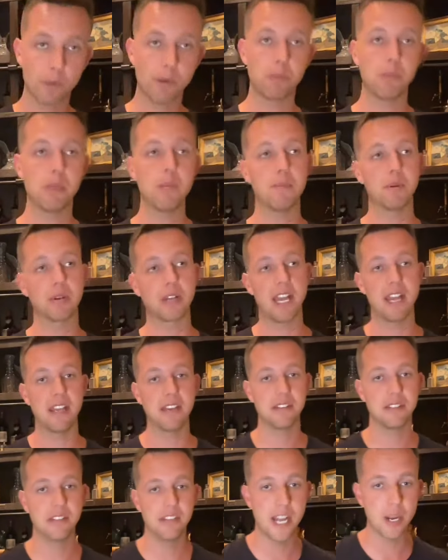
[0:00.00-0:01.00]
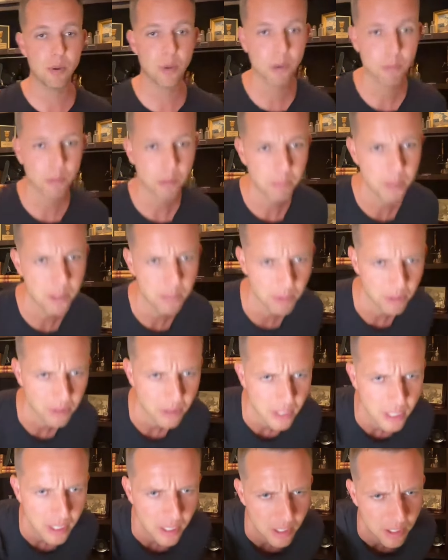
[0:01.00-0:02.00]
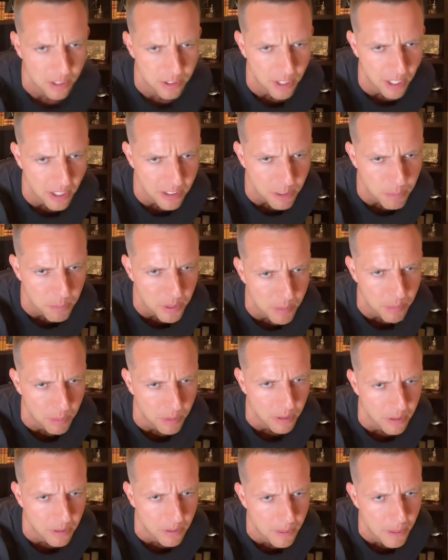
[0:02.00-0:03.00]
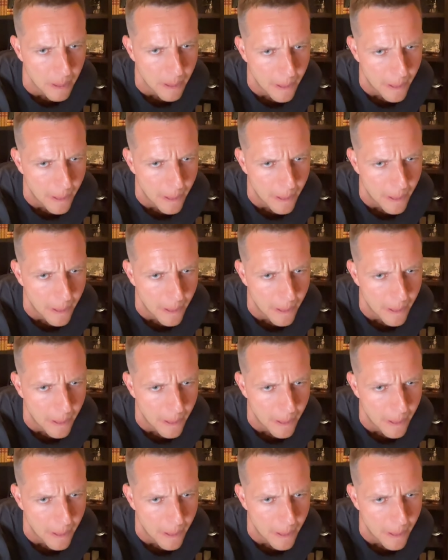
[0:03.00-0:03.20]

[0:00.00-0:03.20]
with people, guys. Network with people. Talk to people.